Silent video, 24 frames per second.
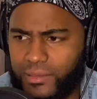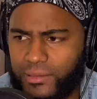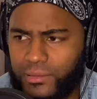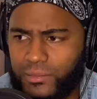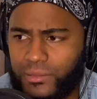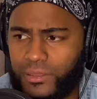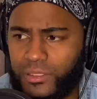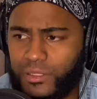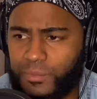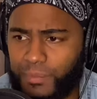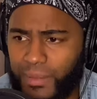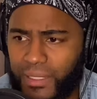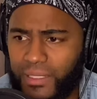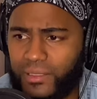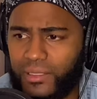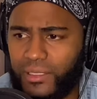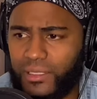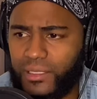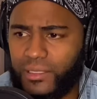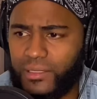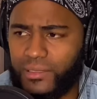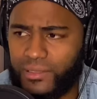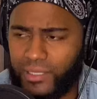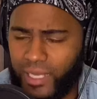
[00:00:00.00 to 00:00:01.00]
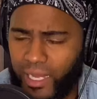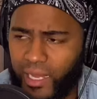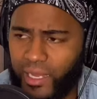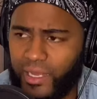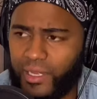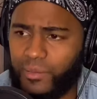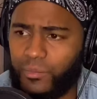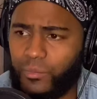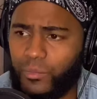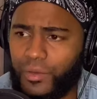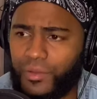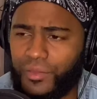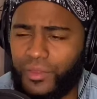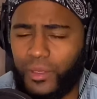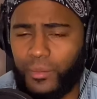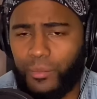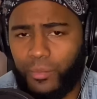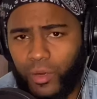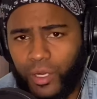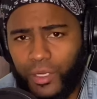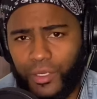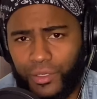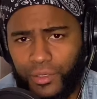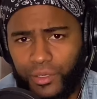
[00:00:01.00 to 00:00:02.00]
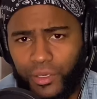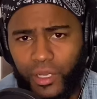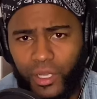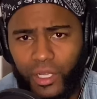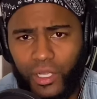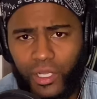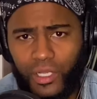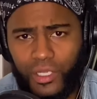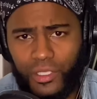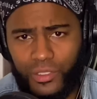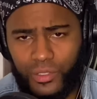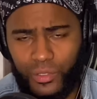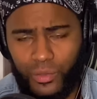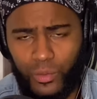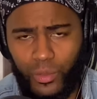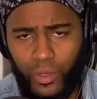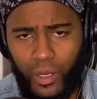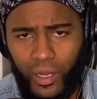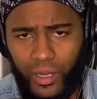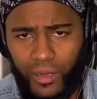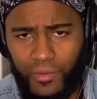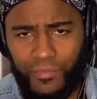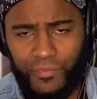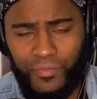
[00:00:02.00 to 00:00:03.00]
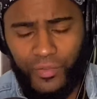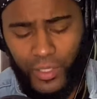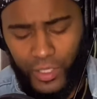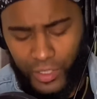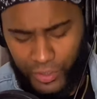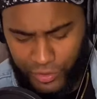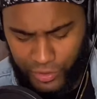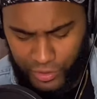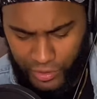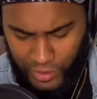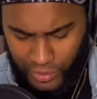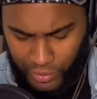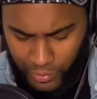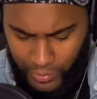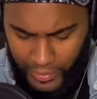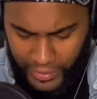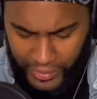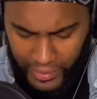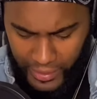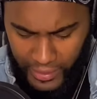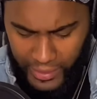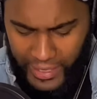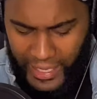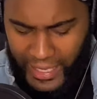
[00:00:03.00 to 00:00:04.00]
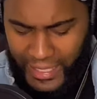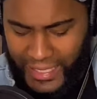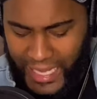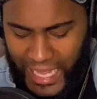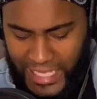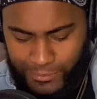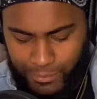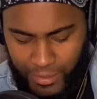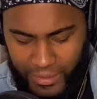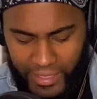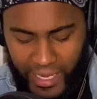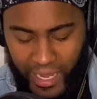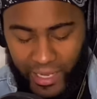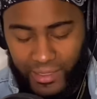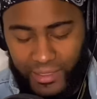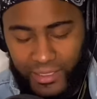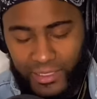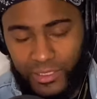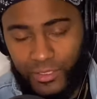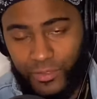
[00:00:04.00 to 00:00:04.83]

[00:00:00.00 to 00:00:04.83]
spending time with their partner to feel a certain way. And last but not least,